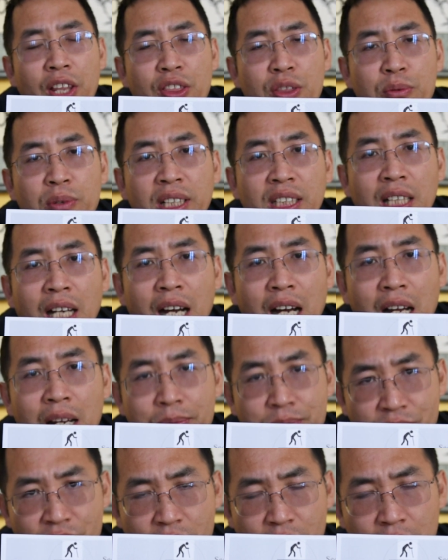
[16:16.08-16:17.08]
three
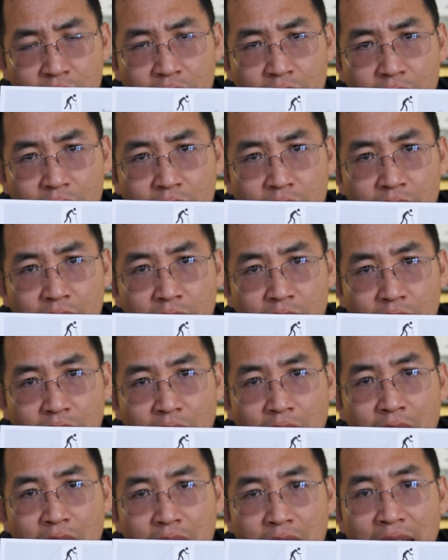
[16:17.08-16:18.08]
times,
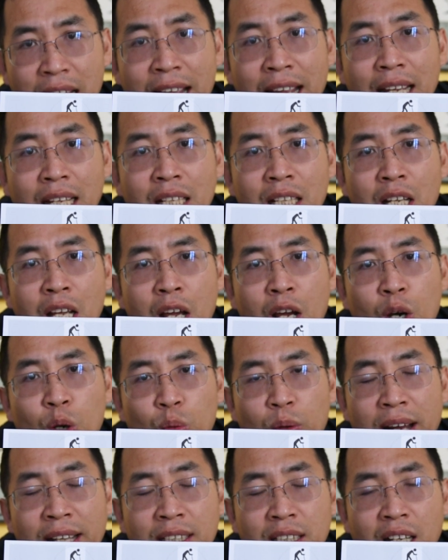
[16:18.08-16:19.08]
then
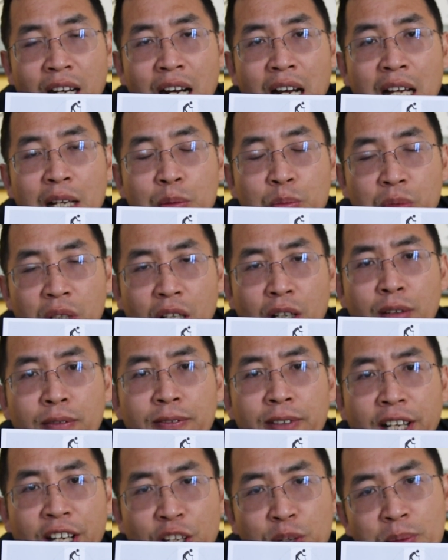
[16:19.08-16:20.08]
one time
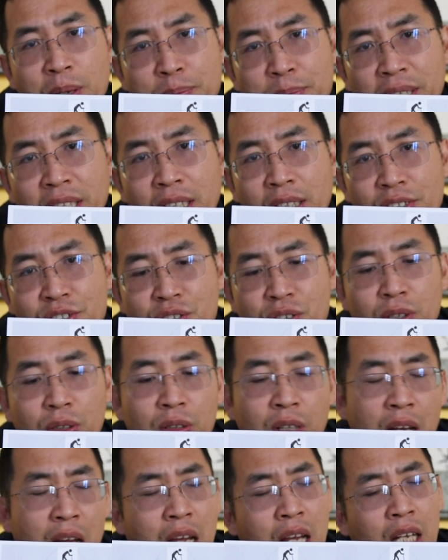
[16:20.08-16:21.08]
of a human being.
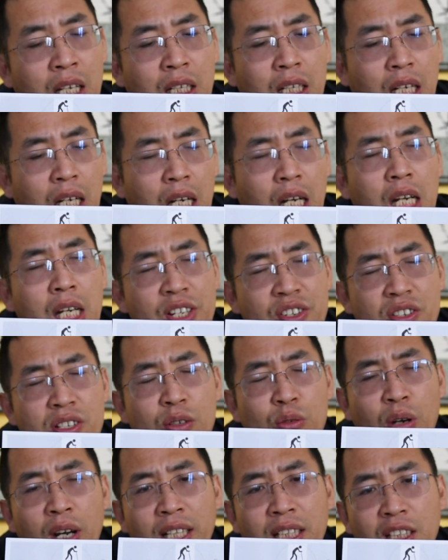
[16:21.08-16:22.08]
So it's
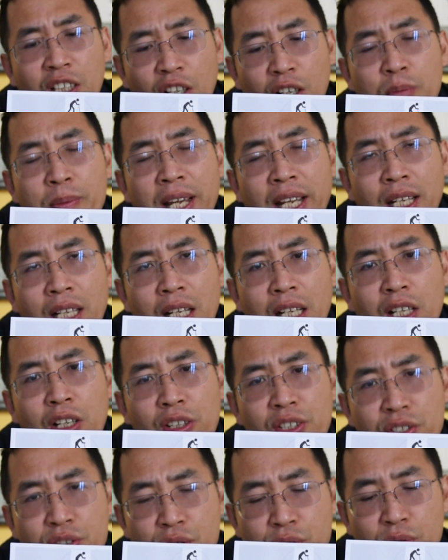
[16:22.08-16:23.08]
quite common
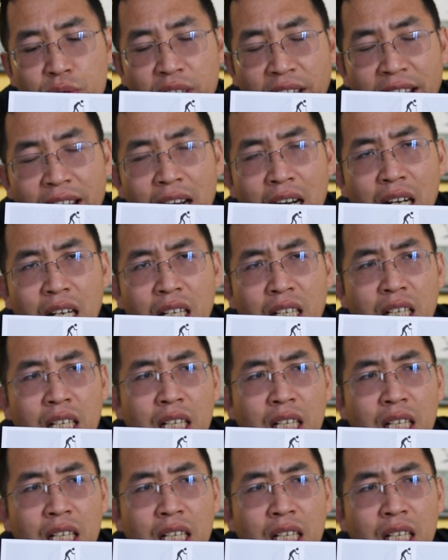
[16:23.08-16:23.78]
according to their